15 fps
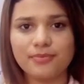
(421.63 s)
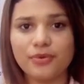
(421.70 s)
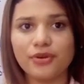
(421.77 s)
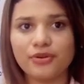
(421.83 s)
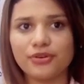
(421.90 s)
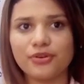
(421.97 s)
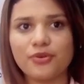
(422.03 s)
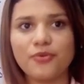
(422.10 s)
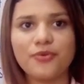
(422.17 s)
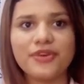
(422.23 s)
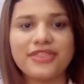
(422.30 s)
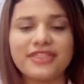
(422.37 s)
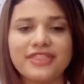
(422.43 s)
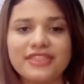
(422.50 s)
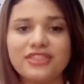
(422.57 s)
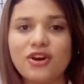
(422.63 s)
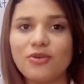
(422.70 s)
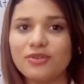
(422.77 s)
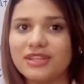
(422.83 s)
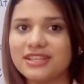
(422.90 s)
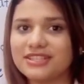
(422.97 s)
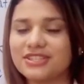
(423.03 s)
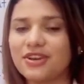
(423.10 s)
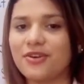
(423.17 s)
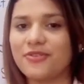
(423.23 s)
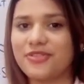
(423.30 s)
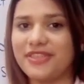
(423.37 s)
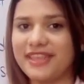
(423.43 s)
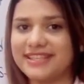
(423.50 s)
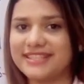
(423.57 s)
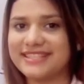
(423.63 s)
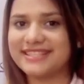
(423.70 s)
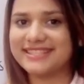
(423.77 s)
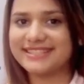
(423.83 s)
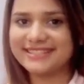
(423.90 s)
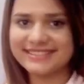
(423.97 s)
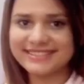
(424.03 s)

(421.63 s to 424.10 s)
are born with knowledge of this.